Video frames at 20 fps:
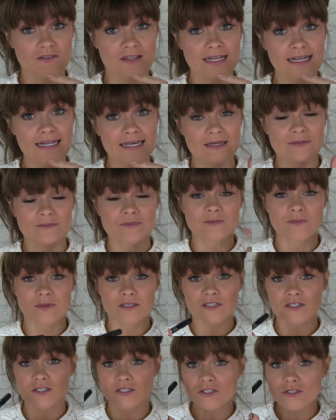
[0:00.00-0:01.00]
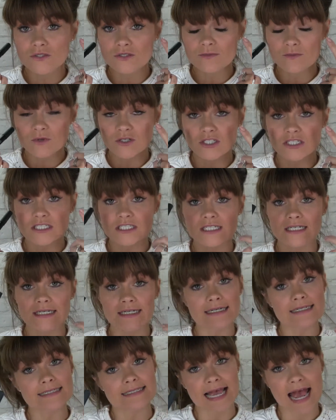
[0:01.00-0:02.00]
the lips, but you can use them on your
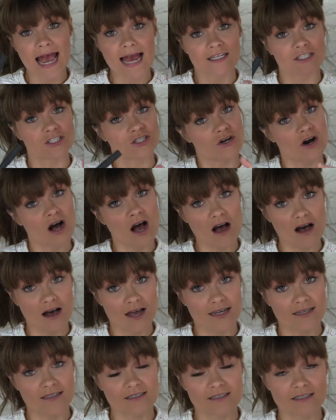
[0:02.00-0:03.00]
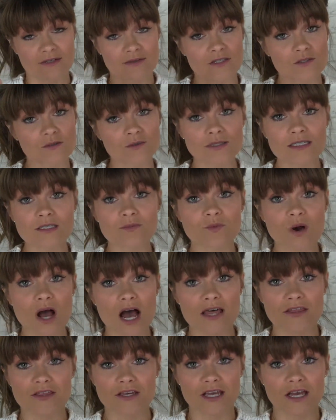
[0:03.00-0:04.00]
cheeks and your eyes. So it's always
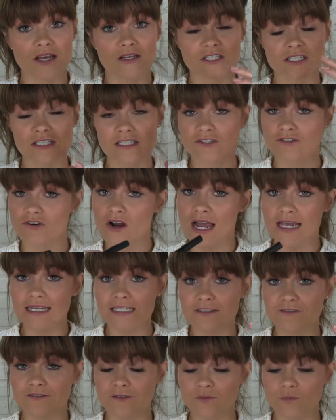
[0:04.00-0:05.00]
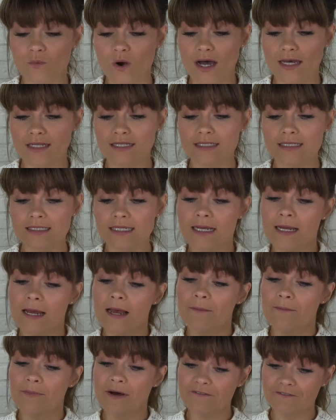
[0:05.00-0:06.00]
worth a go just trying different ones.
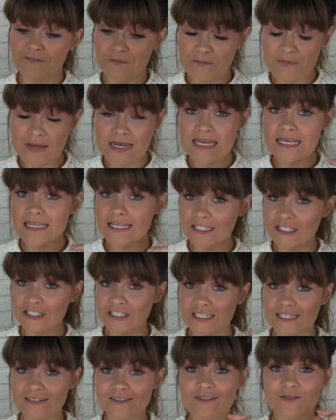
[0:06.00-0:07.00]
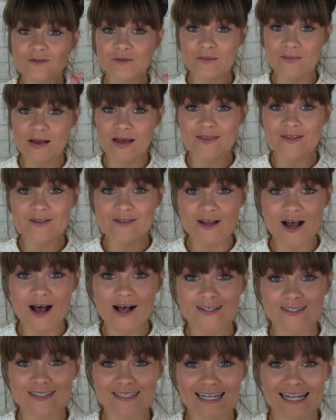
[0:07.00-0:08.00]
But for me this year, it's all about the
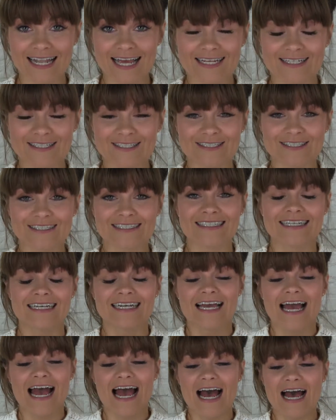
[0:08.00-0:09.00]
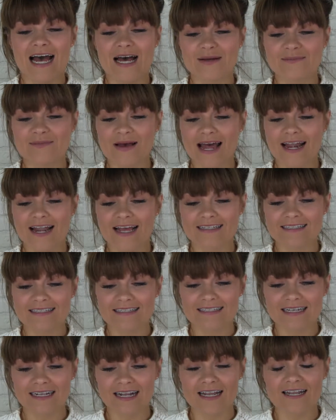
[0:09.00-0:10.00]
NARS collection. Um, and as I
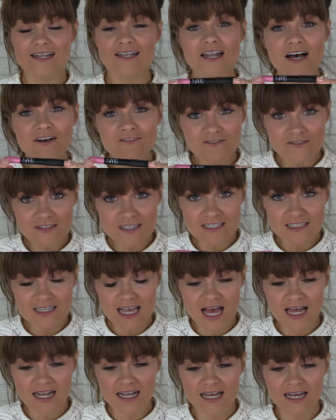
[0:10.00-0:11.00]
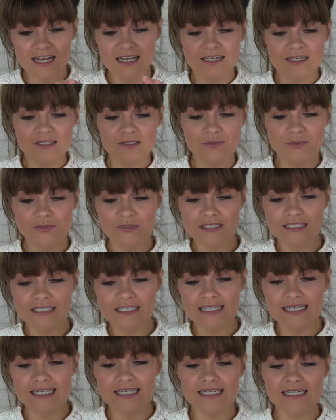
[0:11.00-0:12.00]
said, I love this color, it's
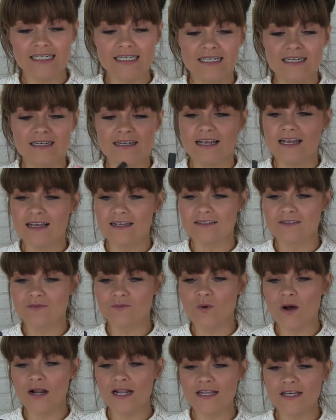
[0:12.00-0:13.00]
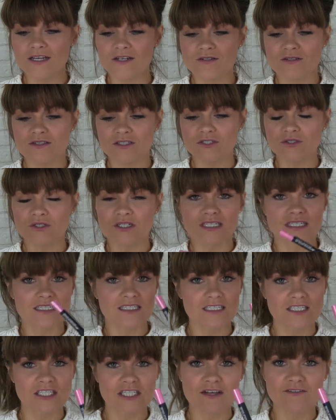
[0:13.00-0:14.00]
pretty, it's one of those that you can
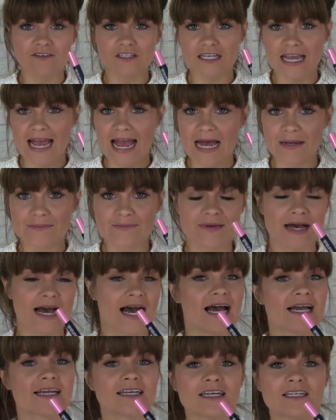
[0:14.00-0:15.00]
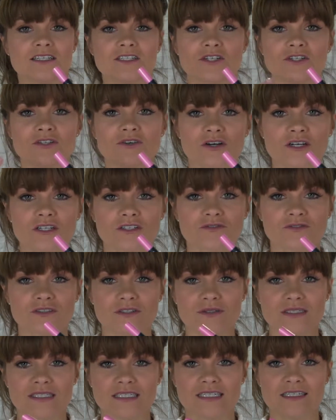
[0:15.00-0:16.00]
shove in your handbag and you're not going to
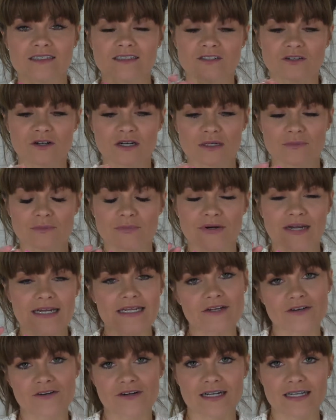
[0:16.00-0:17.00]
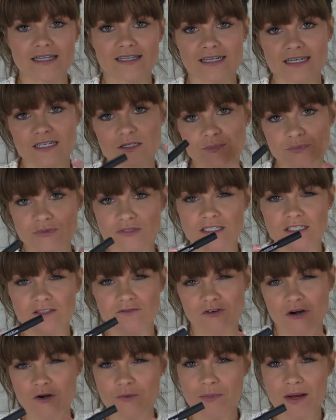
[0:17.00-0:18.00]
ruin it. It's not going to break or anything. It's pretty
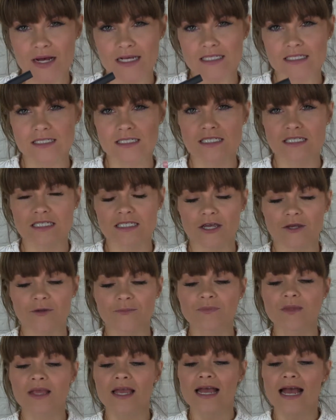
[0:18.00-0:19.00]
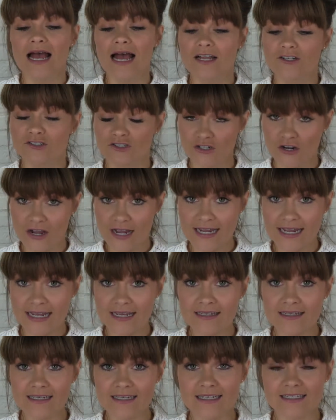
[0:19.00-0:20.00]
robust. So try
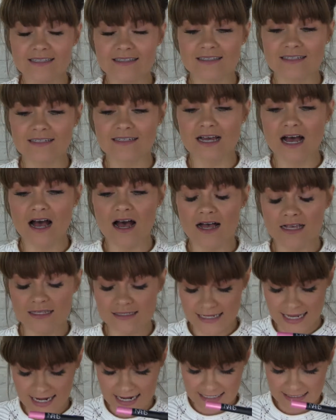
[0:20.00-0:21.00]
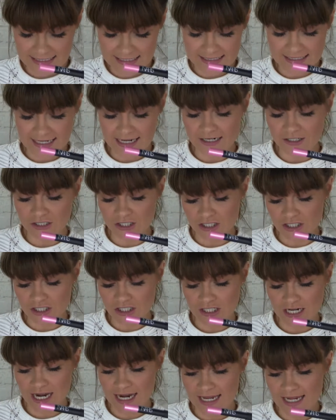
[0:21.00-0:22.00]
it. It's the NARS. And as I said, I just
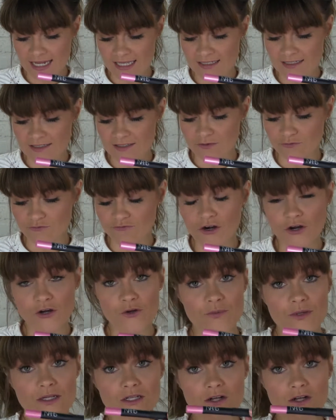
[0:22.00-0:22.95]
check it's the Roman